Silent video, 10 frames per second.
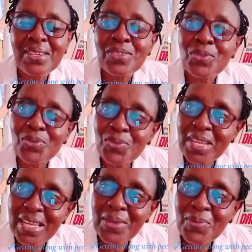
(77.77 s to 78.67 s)
So
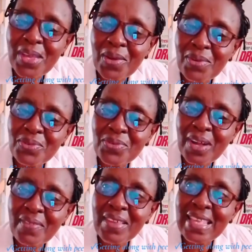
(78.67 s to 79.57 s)
today we are going to
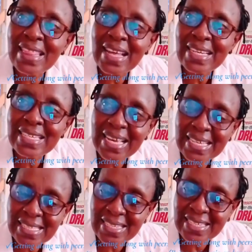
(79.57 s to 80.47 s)
cover the third
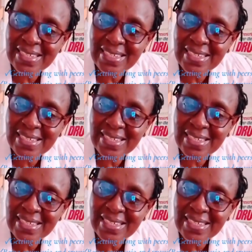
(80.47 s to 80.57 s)
task,